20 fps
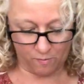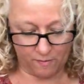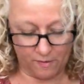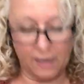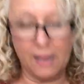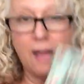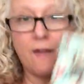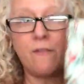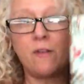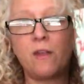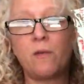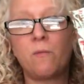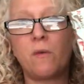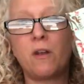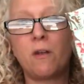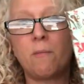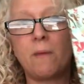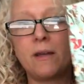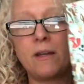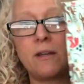I have it in one
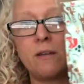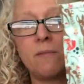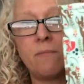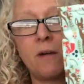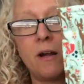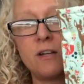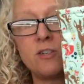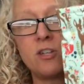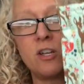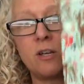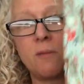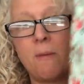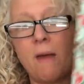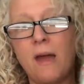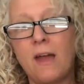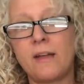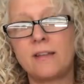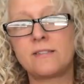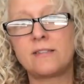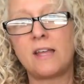of my project
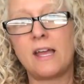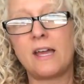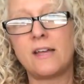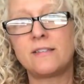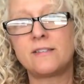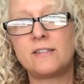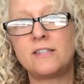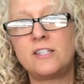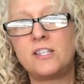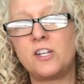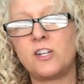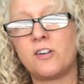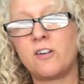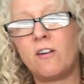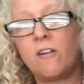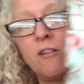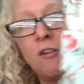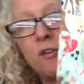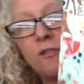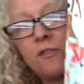bags that has the deer
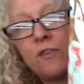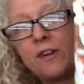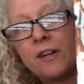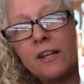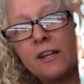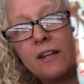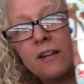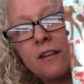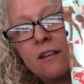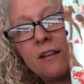all over it.